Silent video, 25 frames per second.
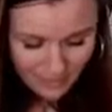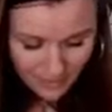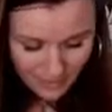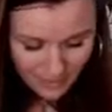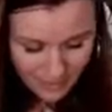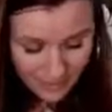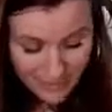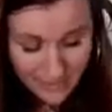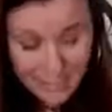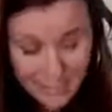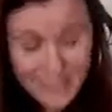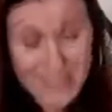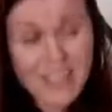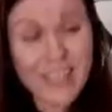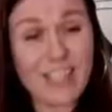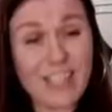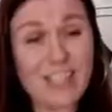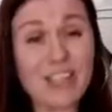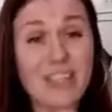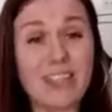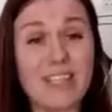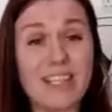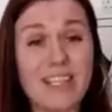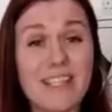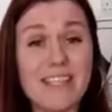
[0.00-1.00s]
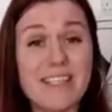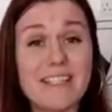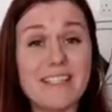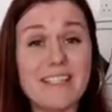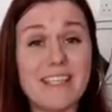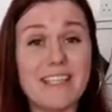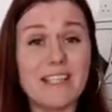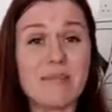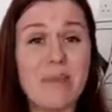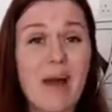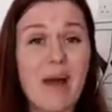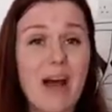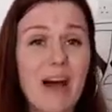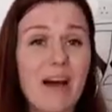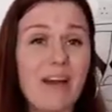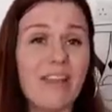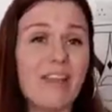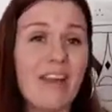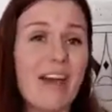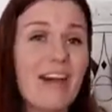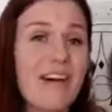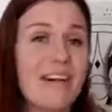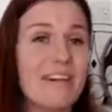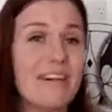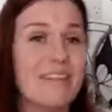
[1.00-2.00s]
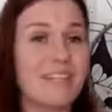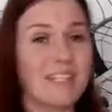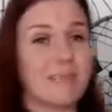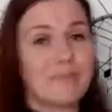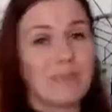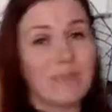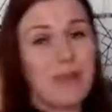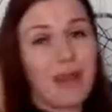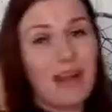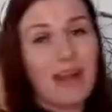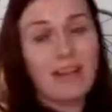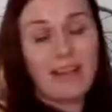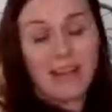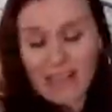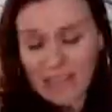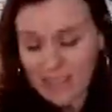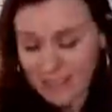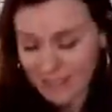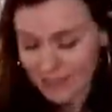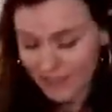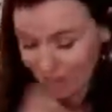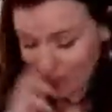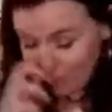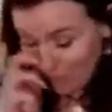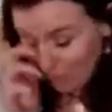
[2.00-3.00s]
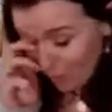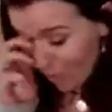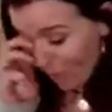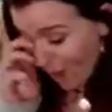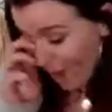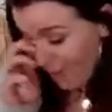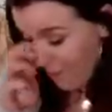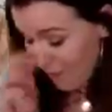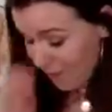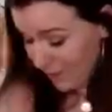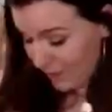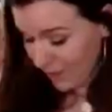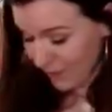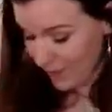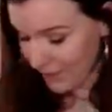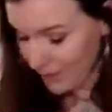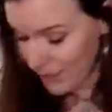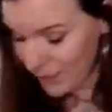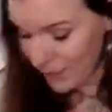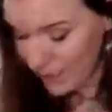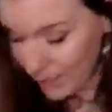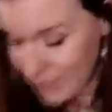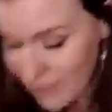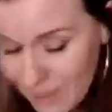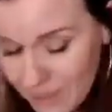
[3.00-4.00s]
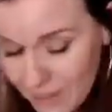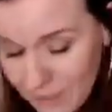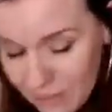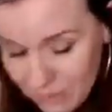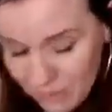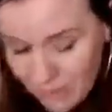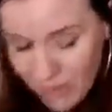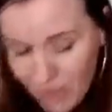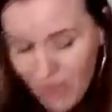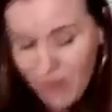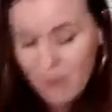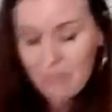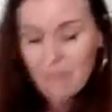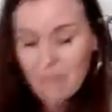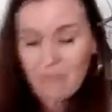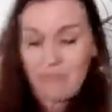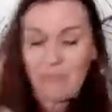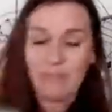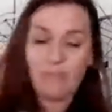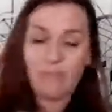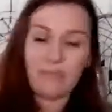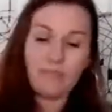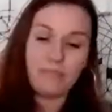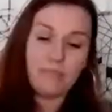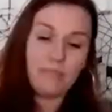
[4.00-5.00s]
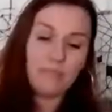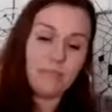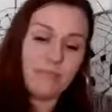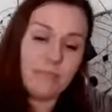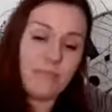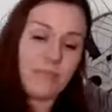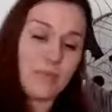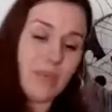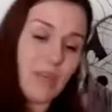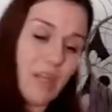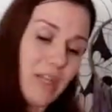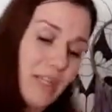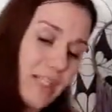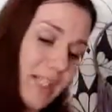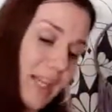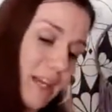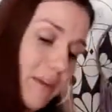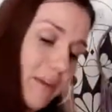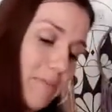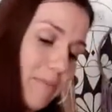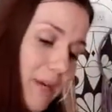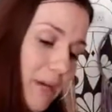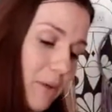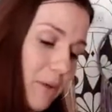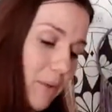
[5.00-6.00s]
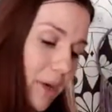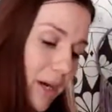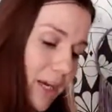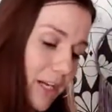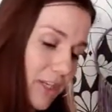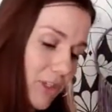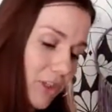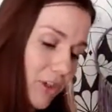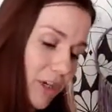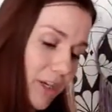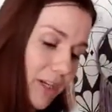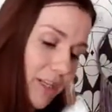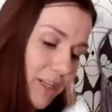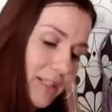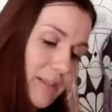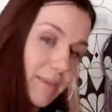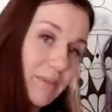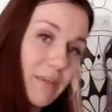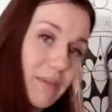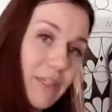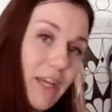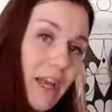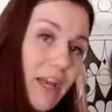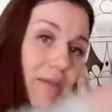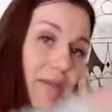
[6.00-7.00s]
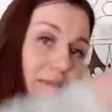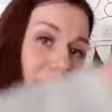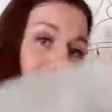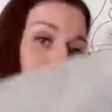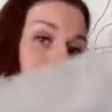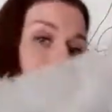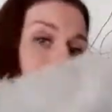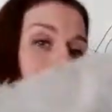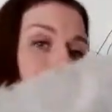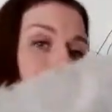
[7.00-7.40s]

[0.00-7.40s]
this is actually the easiest part. The hardest part is the web, because they could be quite intricate sometimes.